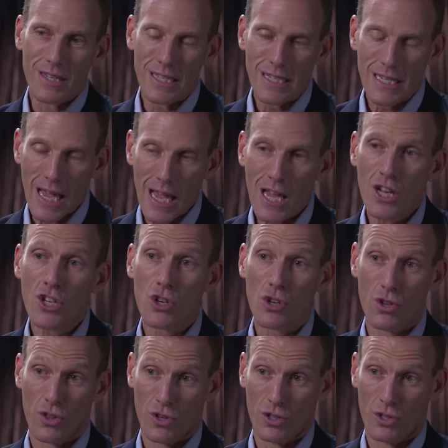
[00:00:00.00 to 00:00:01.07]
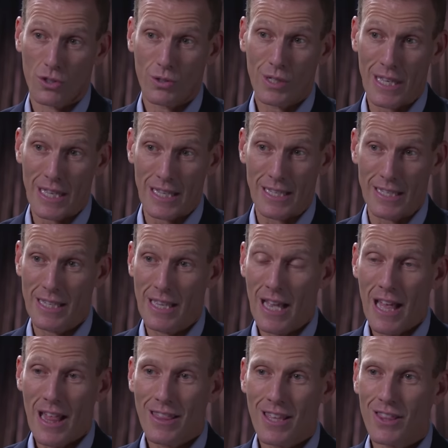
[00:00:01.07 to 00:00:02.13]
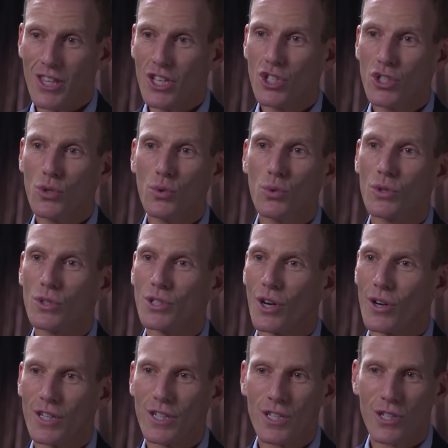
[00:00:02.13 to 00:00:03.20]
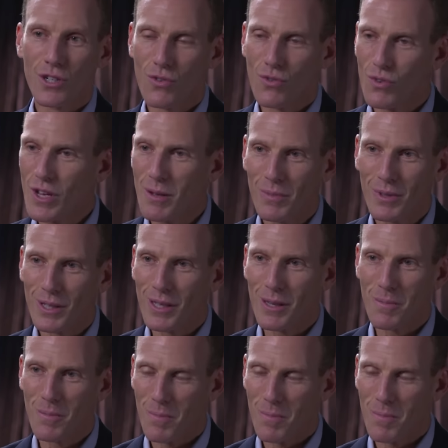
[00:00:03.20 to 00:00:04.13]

danger, though, is that these tools are extremely